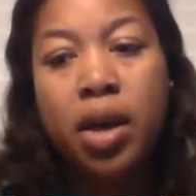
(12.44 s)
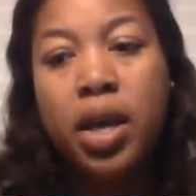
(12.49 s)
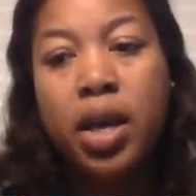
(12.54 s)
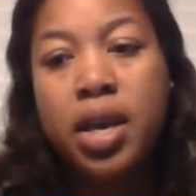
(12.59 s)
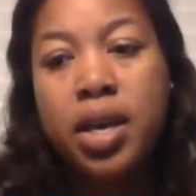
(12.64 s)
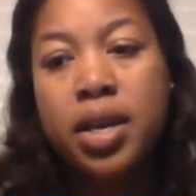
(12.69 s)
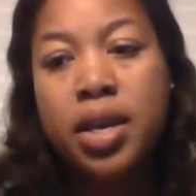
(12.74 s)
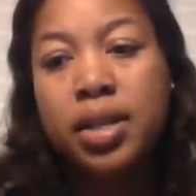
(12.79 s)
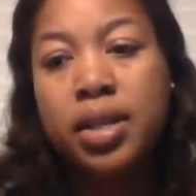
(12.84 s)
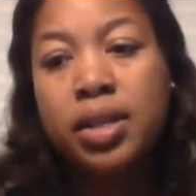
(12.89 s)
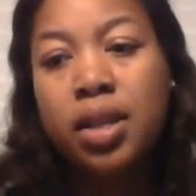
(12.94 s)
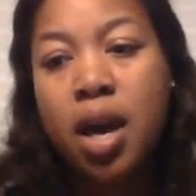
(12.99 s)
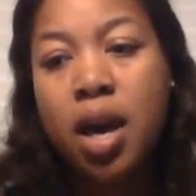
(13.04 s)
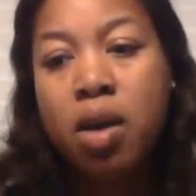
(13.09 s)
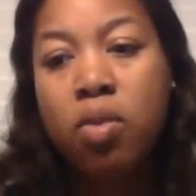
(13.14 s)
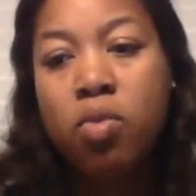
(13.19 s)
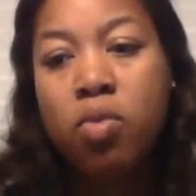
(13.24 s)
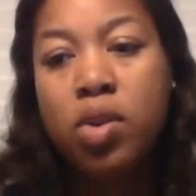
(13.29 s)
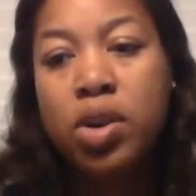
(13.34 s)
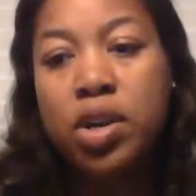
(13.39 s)
is I
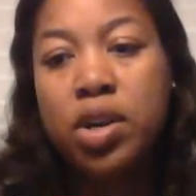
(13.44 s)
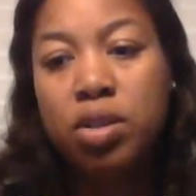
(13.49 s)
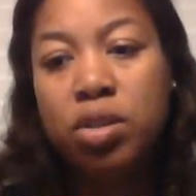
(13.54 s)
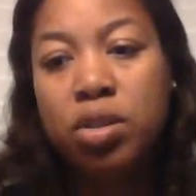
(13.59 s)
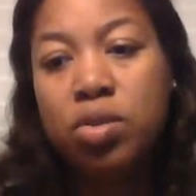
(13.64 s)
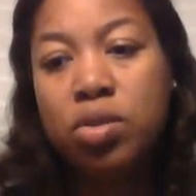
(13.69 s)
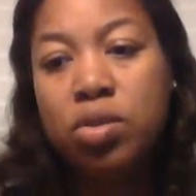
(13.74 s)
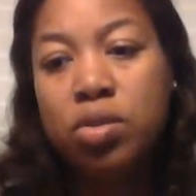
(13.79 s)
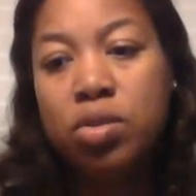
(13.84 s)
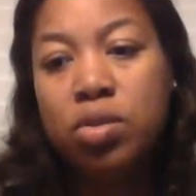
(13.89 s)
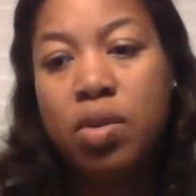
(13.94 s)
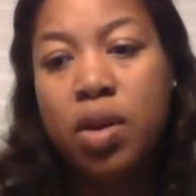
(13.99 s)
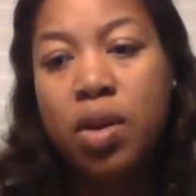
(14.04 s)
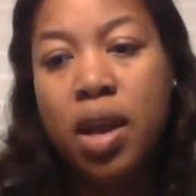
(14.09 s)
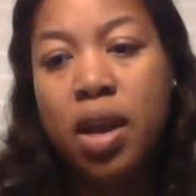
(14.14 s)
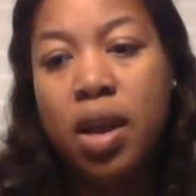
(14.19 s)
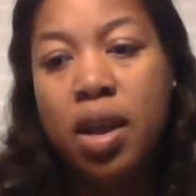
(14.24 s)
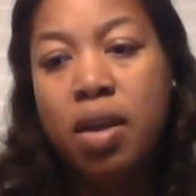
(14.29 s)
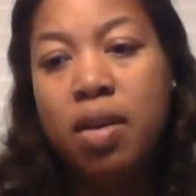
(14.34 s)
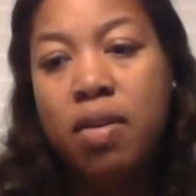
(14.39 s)
wanted to do
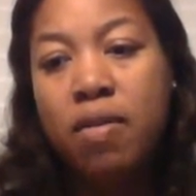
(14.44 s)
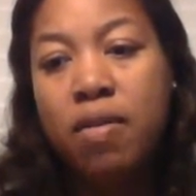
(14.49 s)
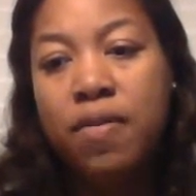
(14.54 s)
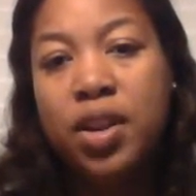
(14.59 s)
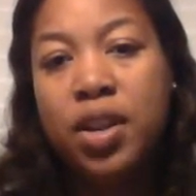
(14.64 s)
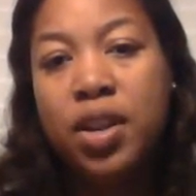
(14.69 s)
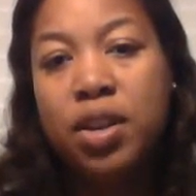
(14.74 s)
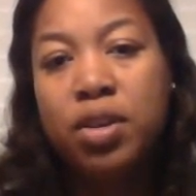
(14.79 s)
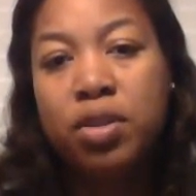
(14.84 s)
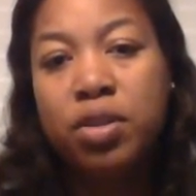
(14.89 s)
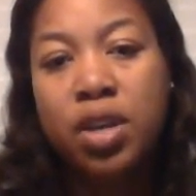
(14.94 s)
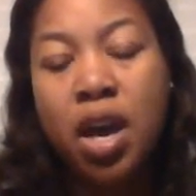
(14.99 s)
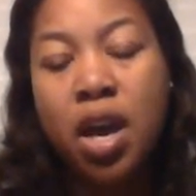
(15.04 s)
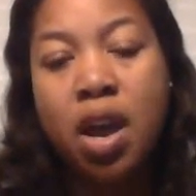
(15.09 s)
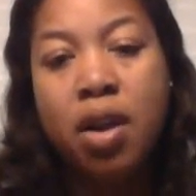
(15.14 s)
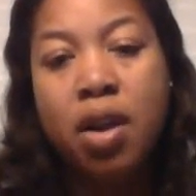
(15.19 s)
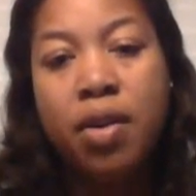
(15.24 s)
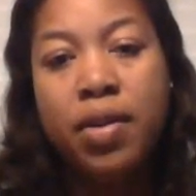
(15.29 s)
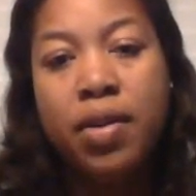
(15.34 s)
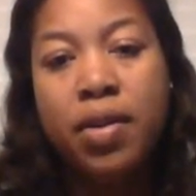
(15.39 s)
a video
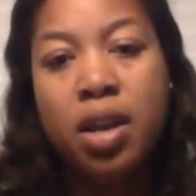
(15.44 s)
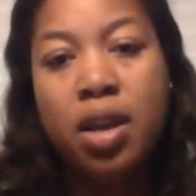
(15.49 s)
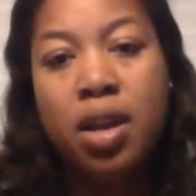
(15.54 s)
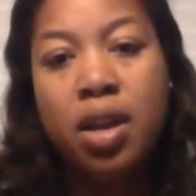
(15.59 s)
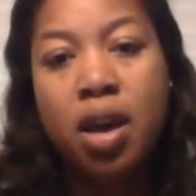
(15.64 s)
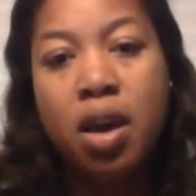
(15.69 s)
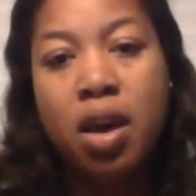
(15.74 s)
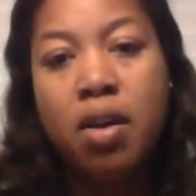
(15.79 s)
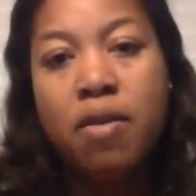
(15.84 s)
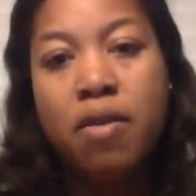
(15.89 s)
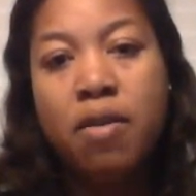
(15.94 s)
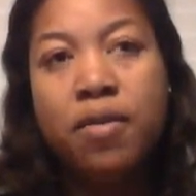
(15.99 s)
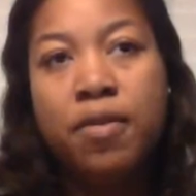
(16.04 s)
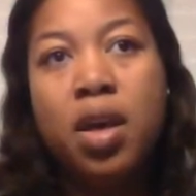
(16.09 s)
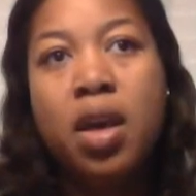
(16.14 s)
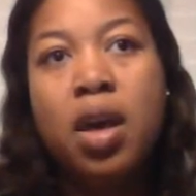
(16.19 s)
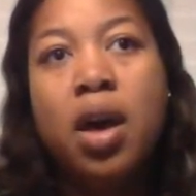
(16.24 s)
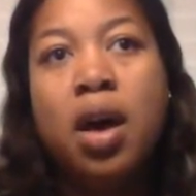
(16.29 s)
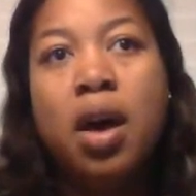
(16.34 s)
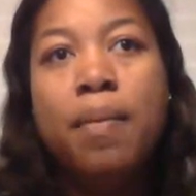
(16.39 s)
diary of
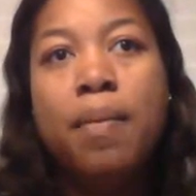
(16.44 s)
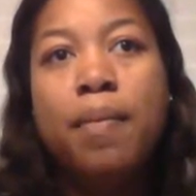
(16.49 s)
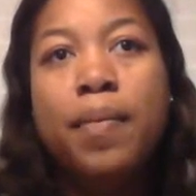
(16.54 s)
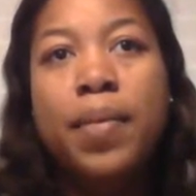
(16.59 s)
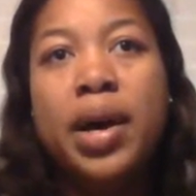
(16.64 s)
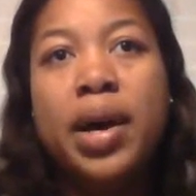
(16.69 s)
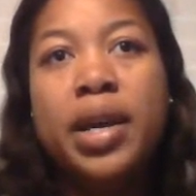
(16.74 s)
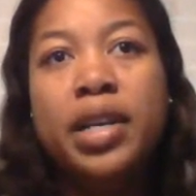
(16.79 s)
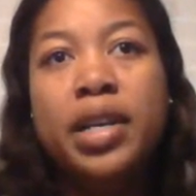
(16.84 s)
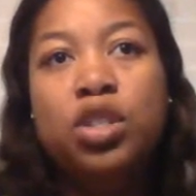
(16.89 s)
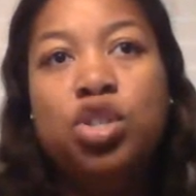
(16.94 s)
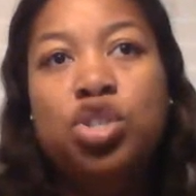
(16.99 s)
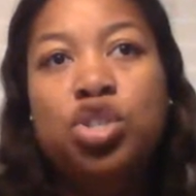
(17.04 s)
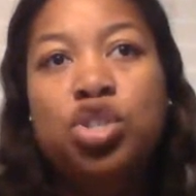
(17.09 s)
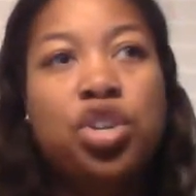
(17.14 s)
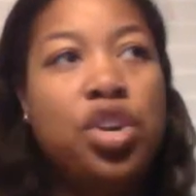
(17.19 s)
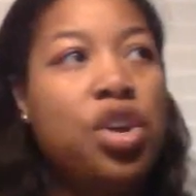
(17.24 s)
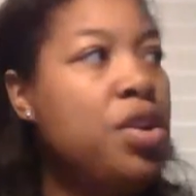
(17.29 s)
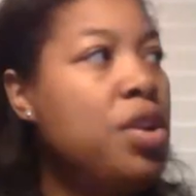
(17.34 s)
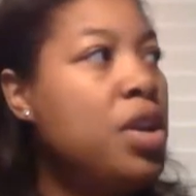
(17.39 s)
my
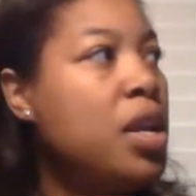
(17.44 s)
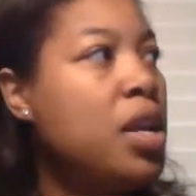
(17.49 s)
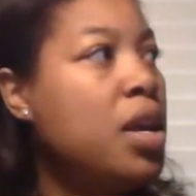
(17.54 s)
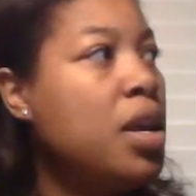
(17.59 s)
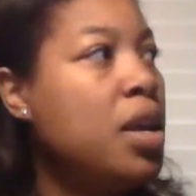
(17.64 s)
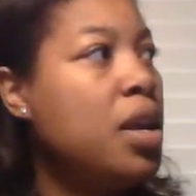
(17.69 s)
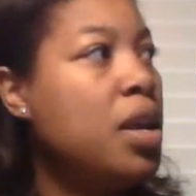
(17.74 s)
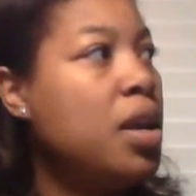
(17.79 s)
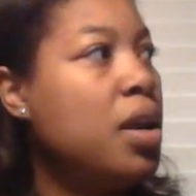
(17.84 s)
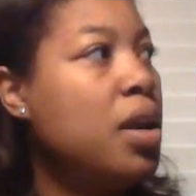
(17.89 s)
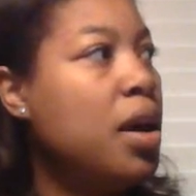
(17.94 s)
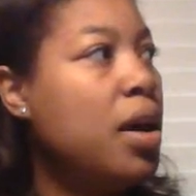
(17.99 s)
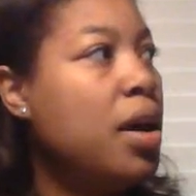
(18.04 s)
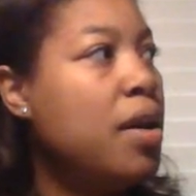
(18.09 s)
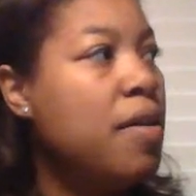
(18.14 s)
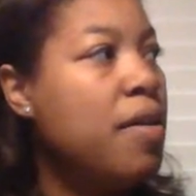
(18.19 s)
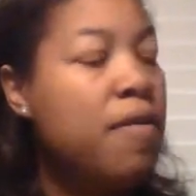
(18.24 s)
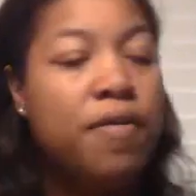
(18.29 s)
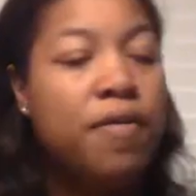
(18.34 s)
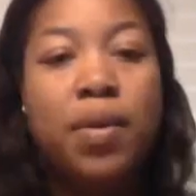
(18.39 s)
journey
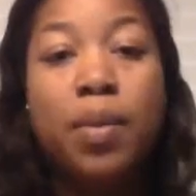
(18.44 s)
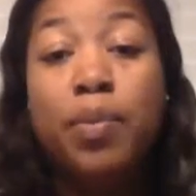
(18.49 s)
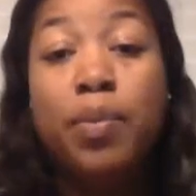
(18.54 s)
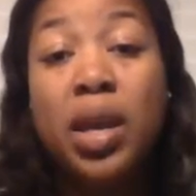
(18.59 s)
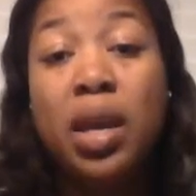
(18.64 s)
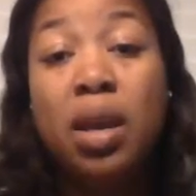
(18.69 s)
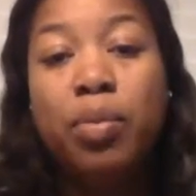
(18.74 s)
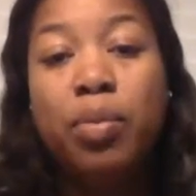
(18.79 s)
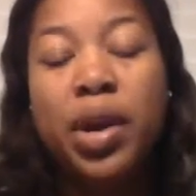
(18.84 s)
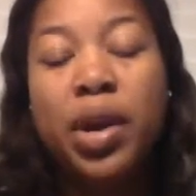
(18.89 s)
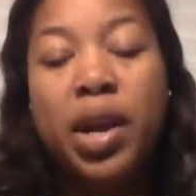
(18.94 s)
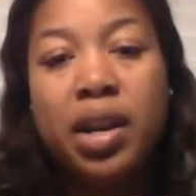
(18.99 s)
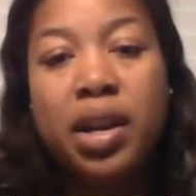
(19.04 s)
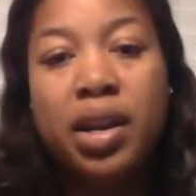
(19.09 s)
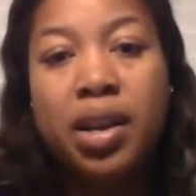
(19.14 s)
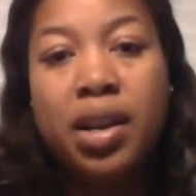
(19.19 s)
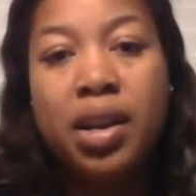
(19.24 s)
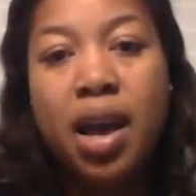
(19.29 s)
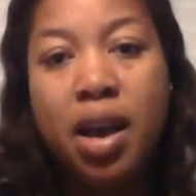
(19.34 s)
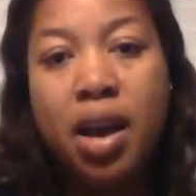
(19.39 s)
of being
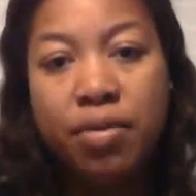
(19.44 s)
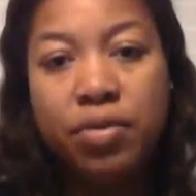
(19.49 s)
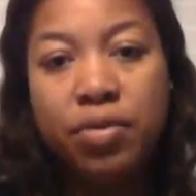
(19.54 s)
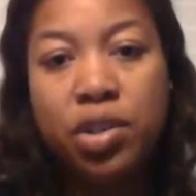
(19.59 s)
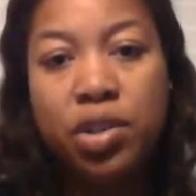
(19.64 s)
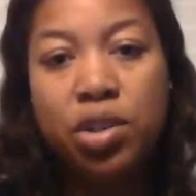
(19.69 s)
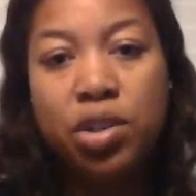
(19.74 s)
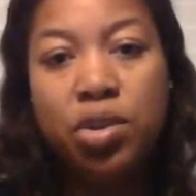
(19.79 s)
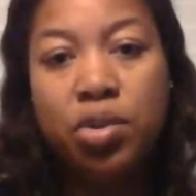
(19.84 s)
pregnant after